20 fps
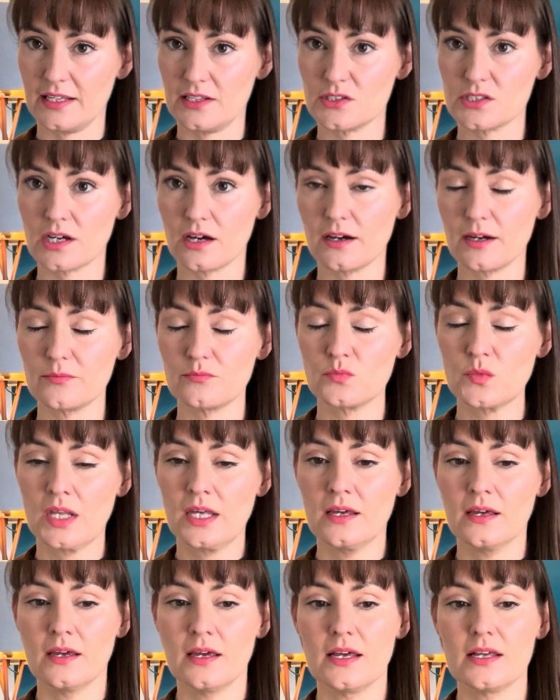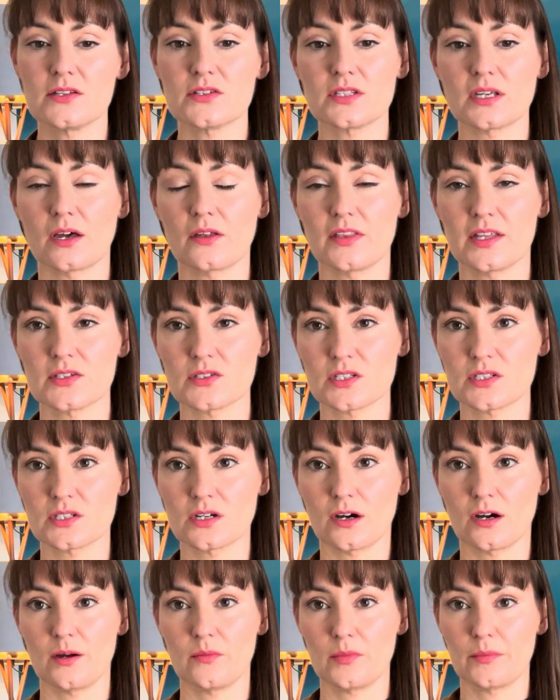time. So there's a
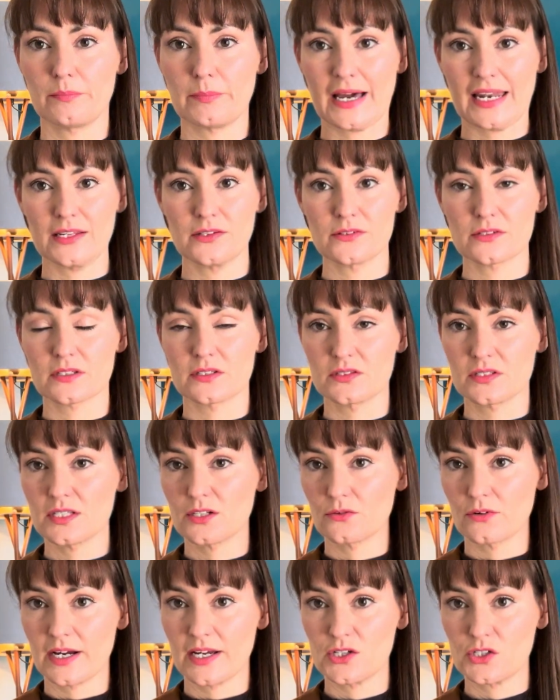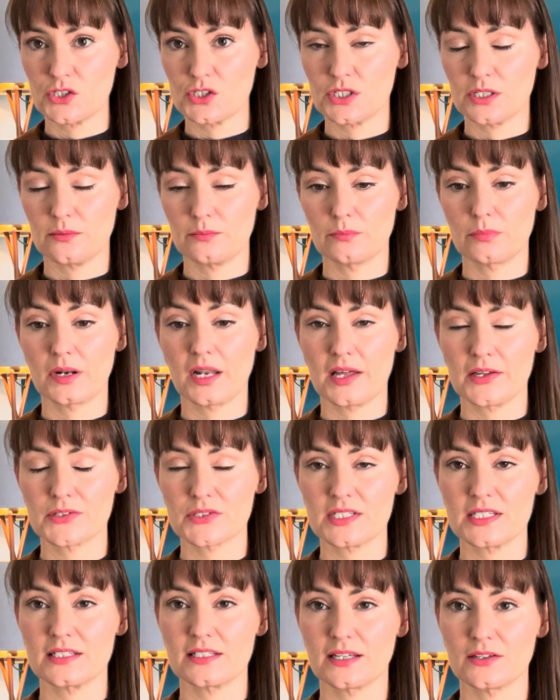time balance consideration, plus
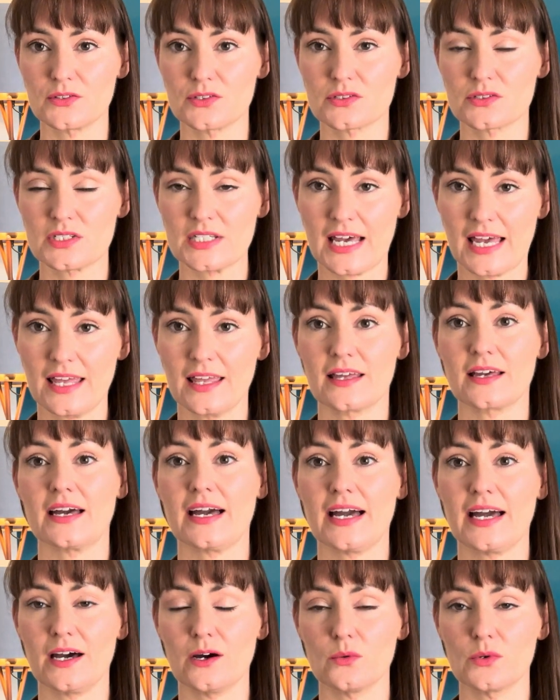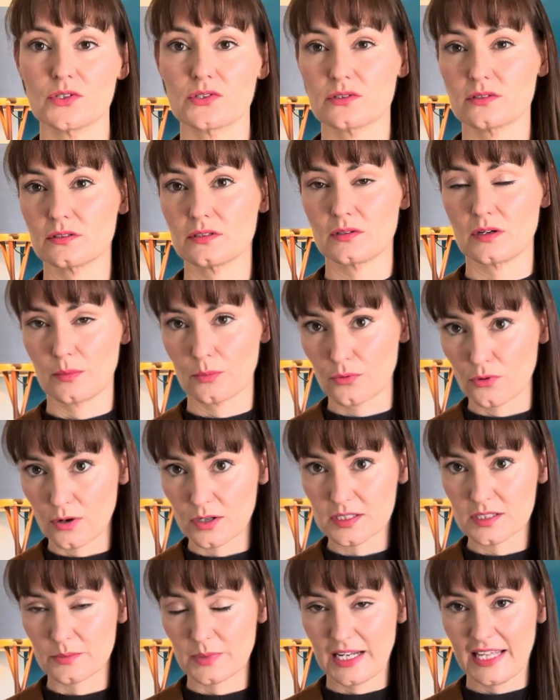it does take hours,
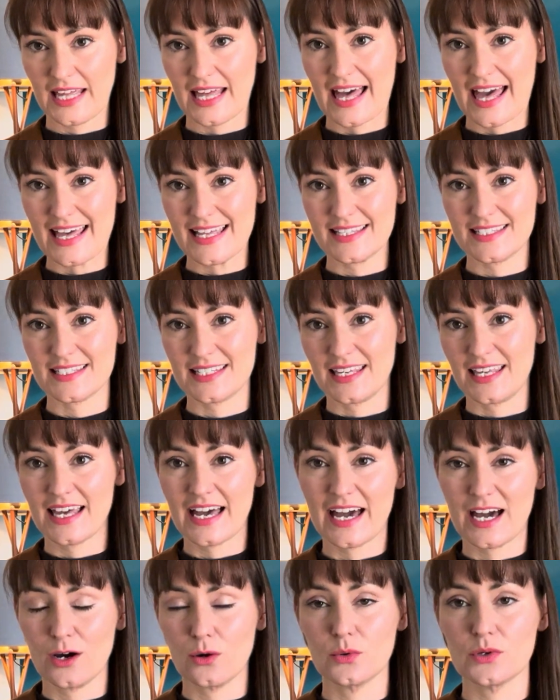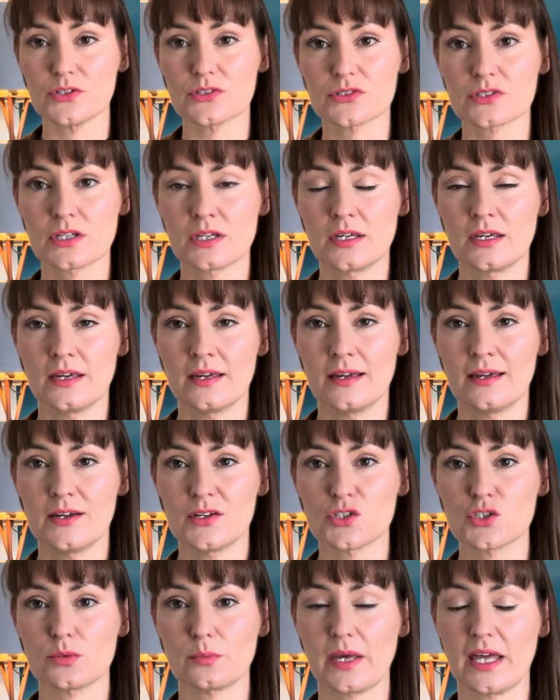approximately 80 hours
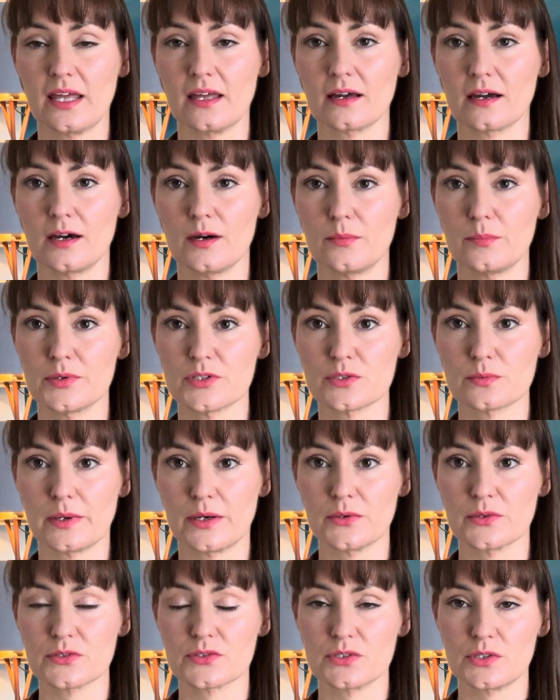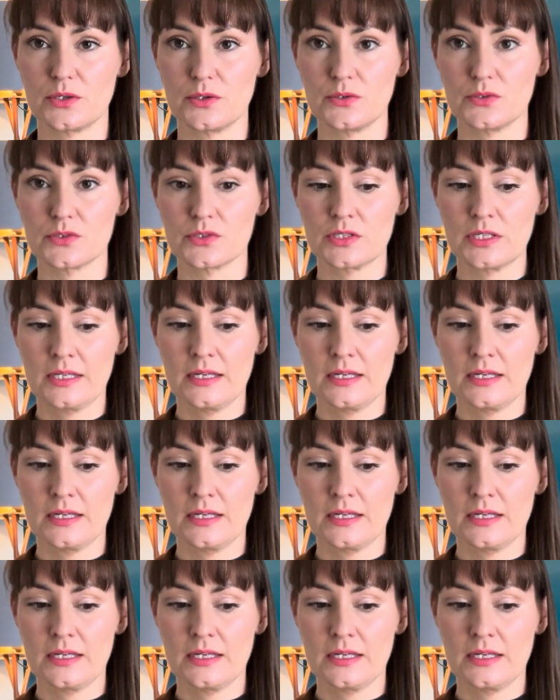to make a bespoke suit.